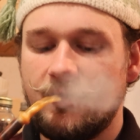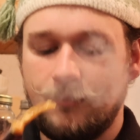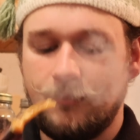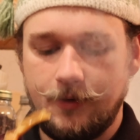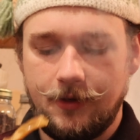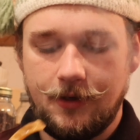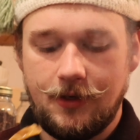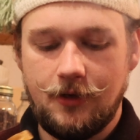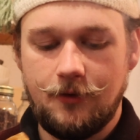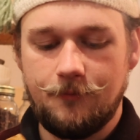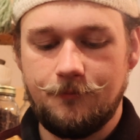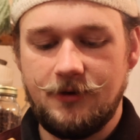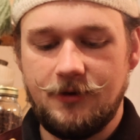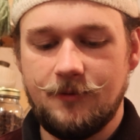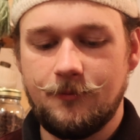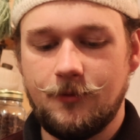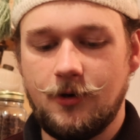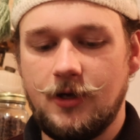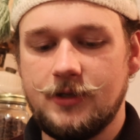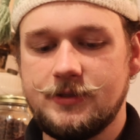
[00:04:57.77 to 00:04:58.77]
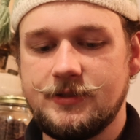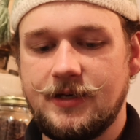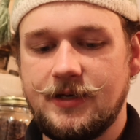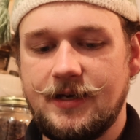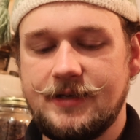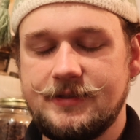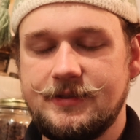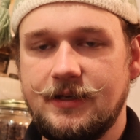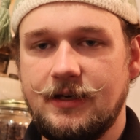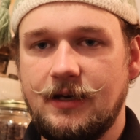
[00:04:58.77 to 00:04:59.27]
But no, Nimrod's a
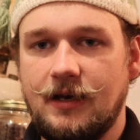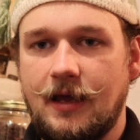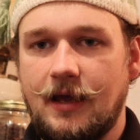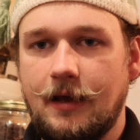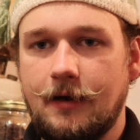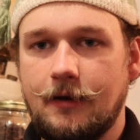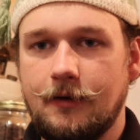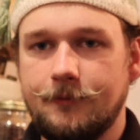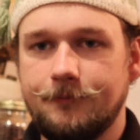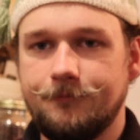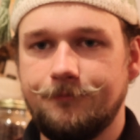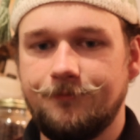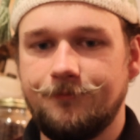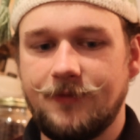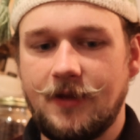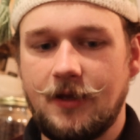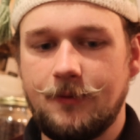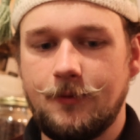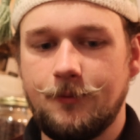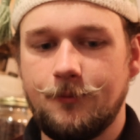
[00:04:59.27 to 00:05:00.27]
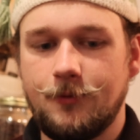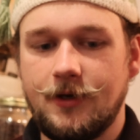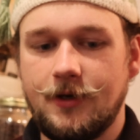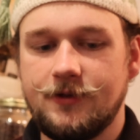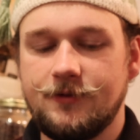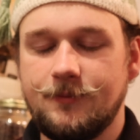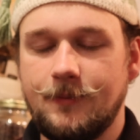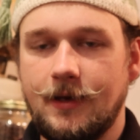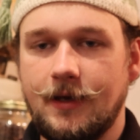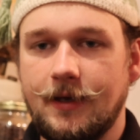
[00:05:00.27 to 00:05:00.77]
nice little lighter. I'm
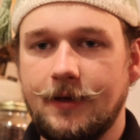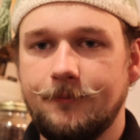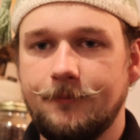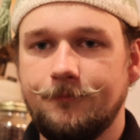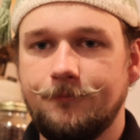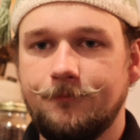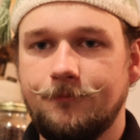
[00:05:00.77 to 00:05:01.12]
impressed by it.